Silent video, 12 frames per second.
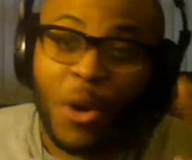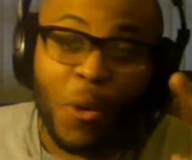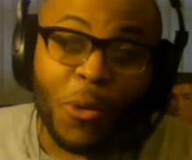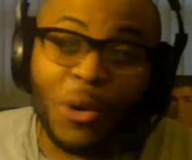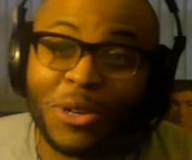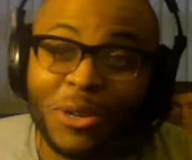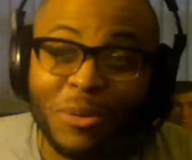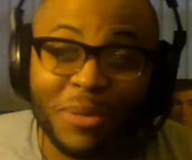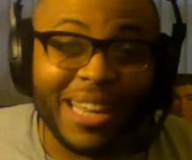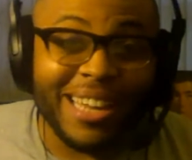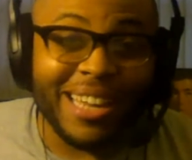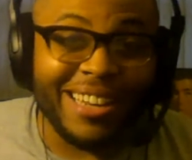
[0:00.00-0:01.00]

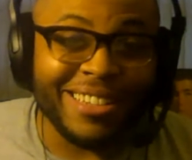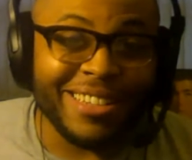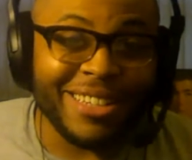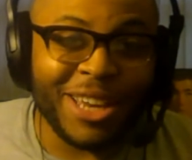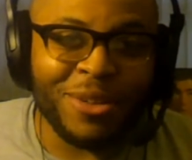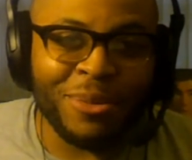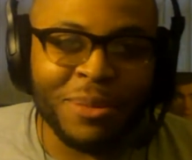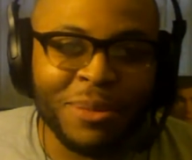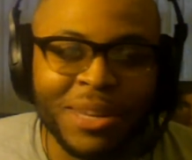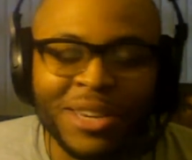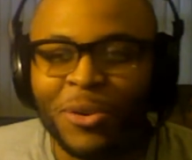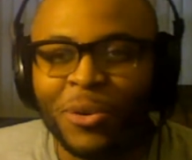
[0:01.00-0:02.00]
Welcome, ladies and
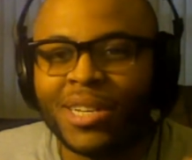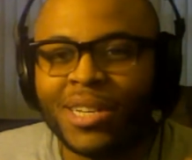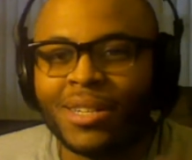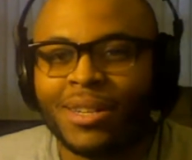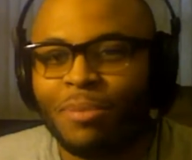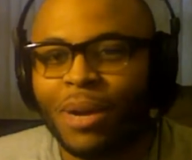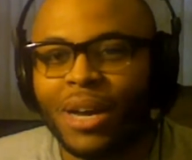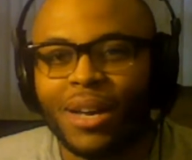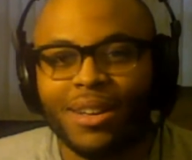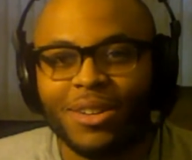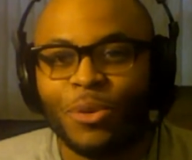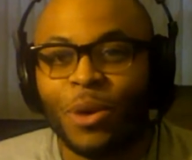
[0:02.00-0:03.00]
gentlemen, to Recency
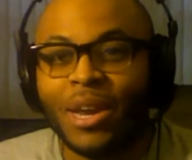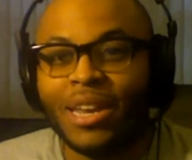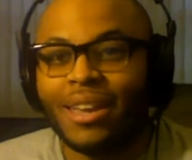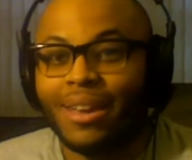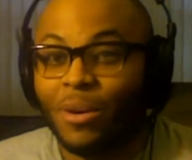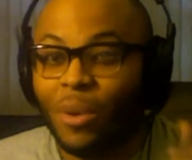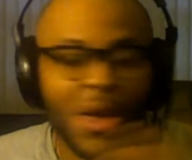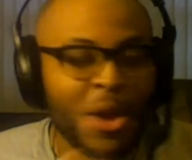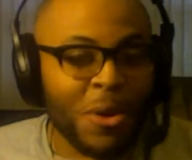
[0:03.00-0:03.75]
Bias Radio,